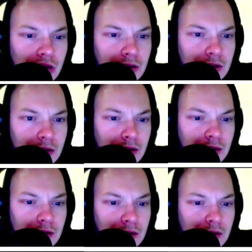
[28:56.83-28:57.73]

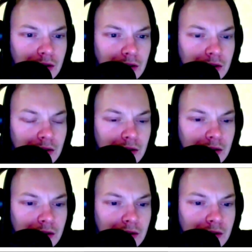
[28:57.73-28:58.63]

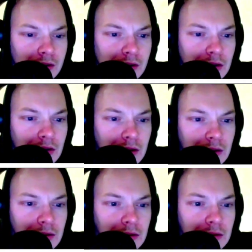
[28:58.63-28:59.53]

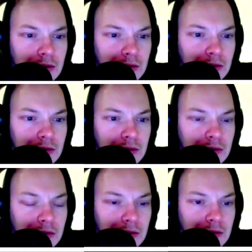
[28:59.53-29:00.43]

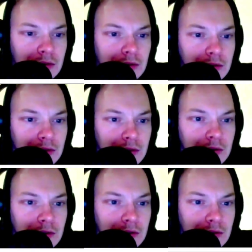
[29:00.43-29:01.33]

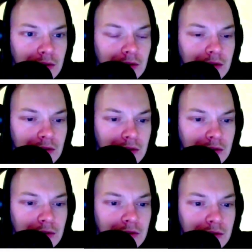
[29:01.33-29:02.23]

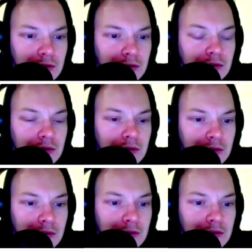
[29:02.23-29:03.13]

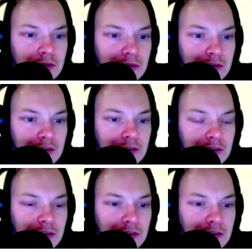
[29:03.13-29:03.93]
(not speaking)